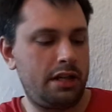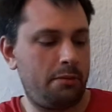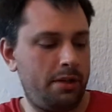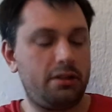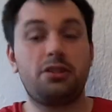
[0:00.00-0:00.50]
tell
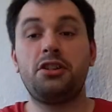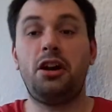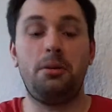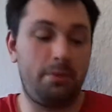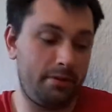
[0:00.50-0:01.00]
me at the
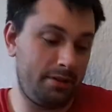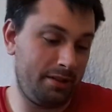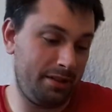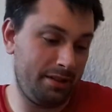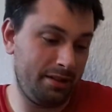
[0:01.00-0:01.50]
top.
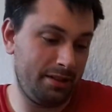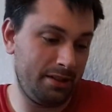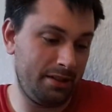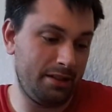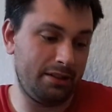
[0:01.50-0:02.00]

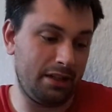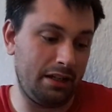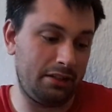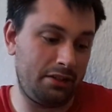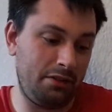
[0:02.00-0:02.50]
So
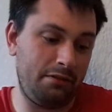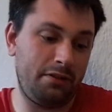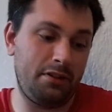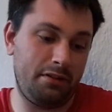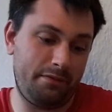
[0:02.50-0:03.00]
it's
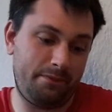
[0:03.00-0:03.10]
2'5"